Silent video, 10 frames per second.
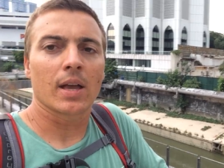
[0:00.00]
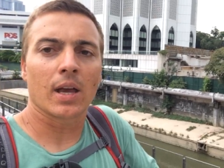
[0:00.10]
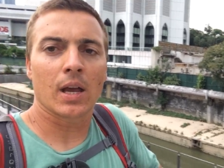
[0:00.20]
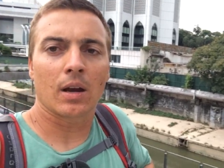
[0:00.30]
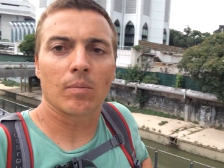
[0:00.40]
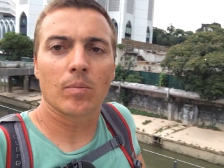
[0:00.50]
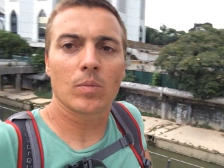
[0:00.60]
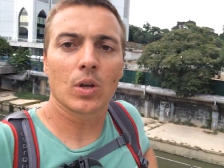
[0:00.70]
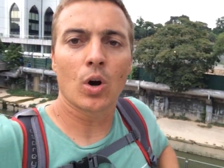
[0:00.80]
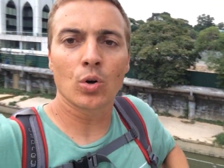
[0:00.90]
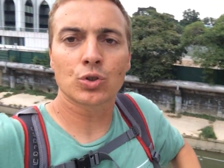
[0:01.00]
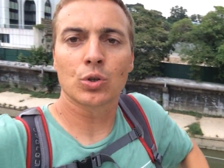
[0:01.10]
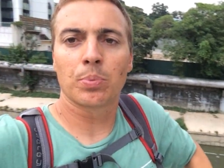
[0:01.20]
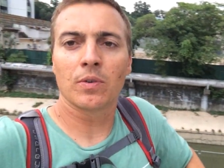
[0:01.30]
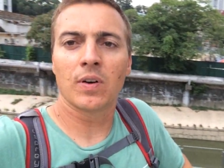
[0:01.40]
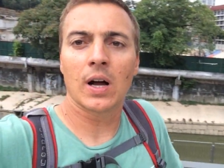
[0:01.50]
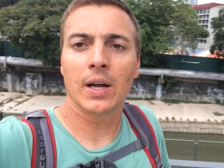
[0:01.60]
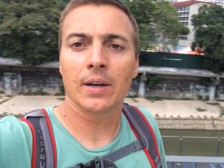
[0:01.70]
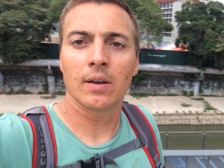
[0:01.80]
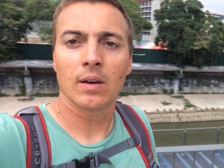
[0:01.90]
and also
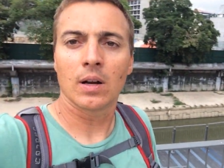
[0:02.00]
provide